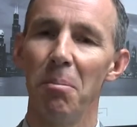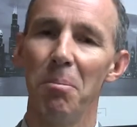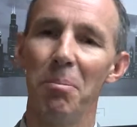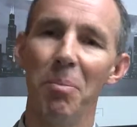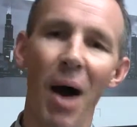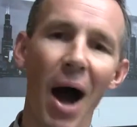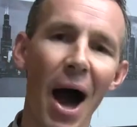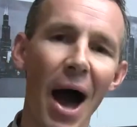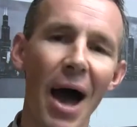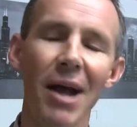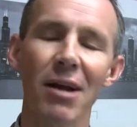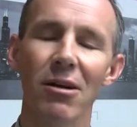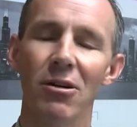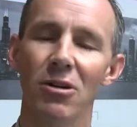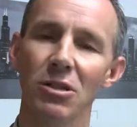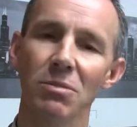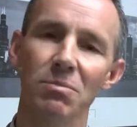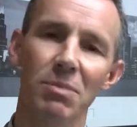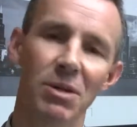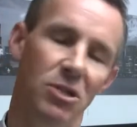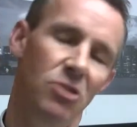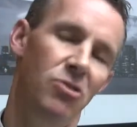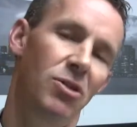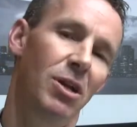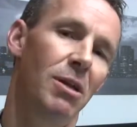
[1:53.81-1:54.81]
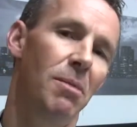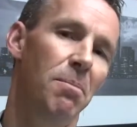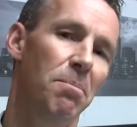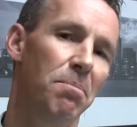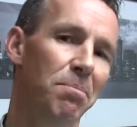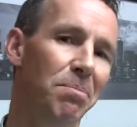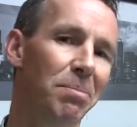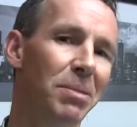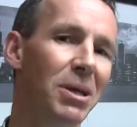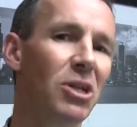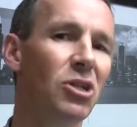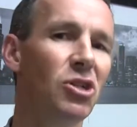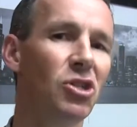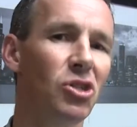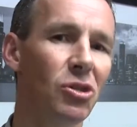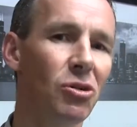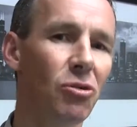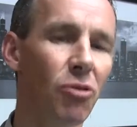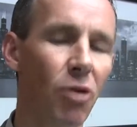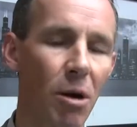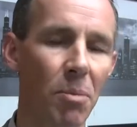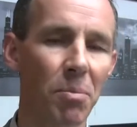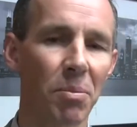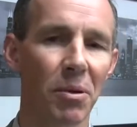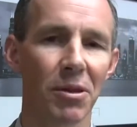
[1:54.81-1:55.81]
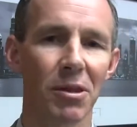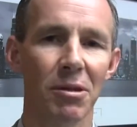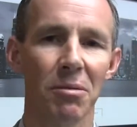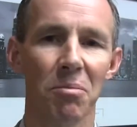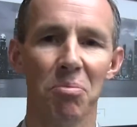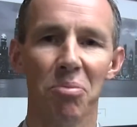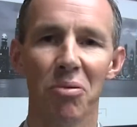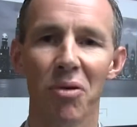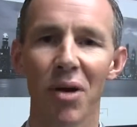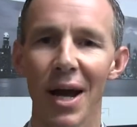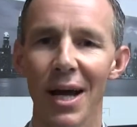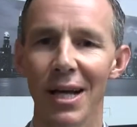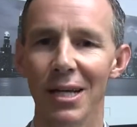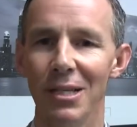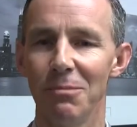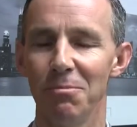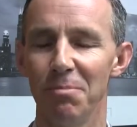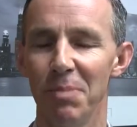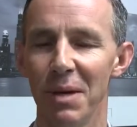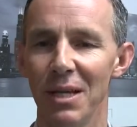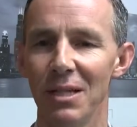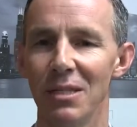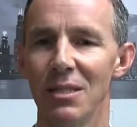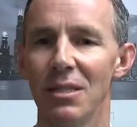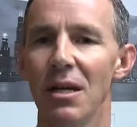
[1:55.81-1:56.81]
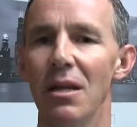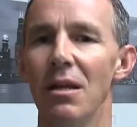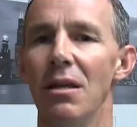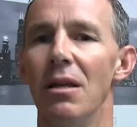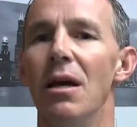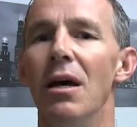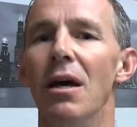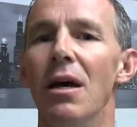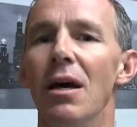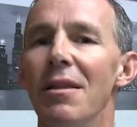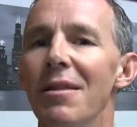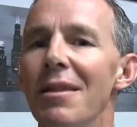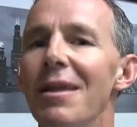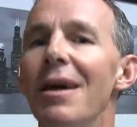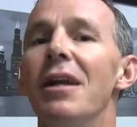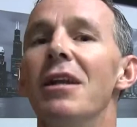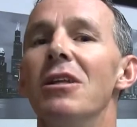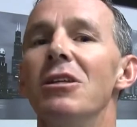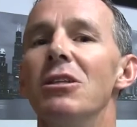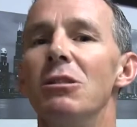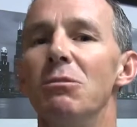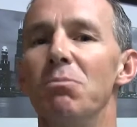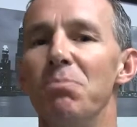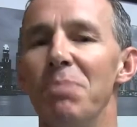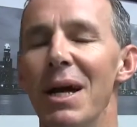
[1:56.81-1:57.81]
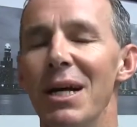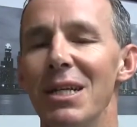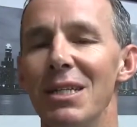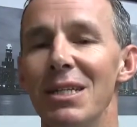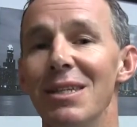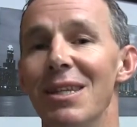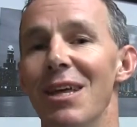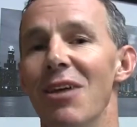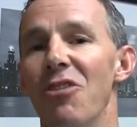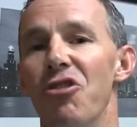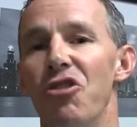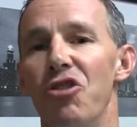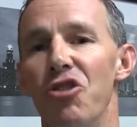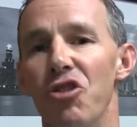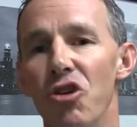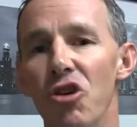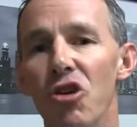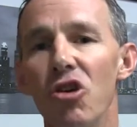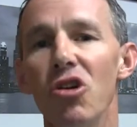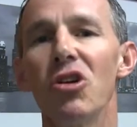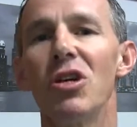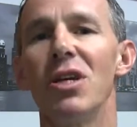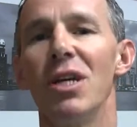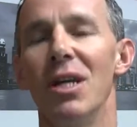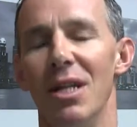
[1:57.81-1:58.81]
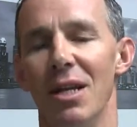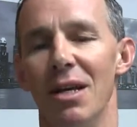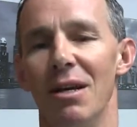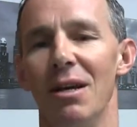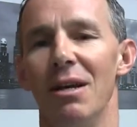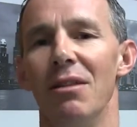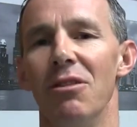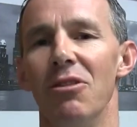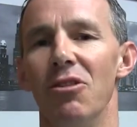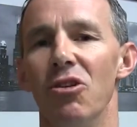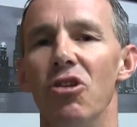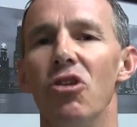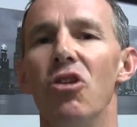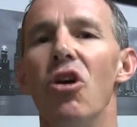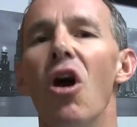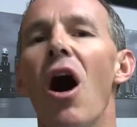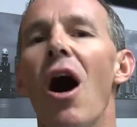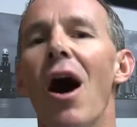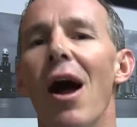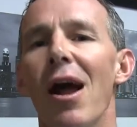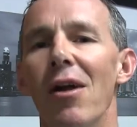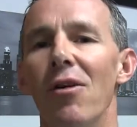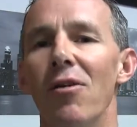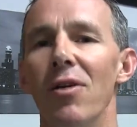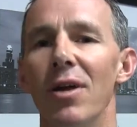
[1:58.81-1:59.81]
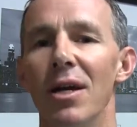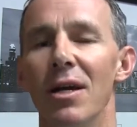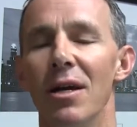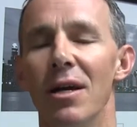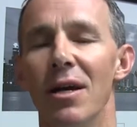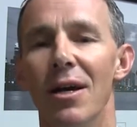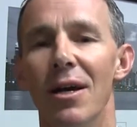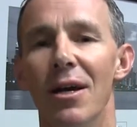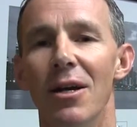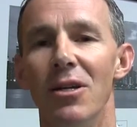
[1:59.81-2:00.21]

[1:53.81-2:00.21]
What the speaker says: buyers might try to beat you up on the price based on an inspection that they're getting and they're hiring?